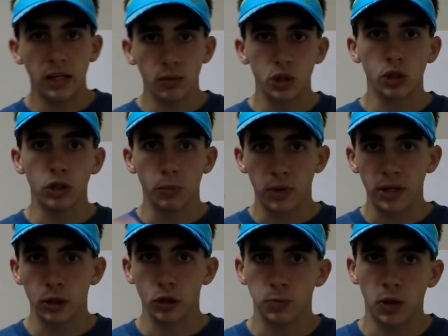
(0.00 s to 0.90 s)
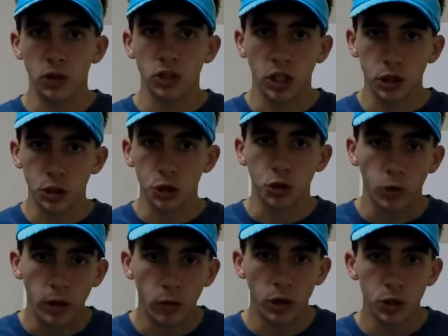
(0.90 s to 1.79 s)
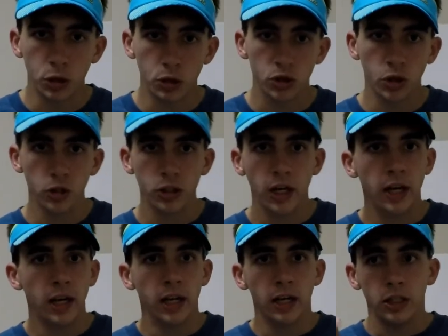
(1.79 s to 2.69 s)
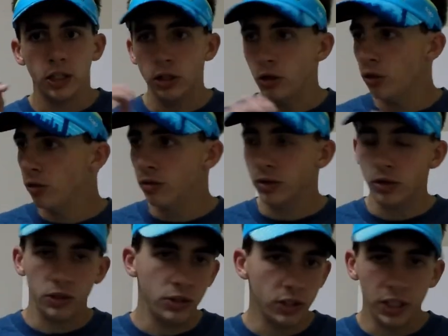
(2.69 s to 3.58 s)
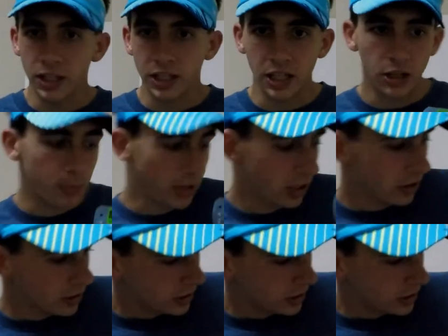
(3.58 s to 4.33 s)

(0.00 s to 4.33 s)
would do the Breakers Bonus under 21 years old, you don't need to get a beer.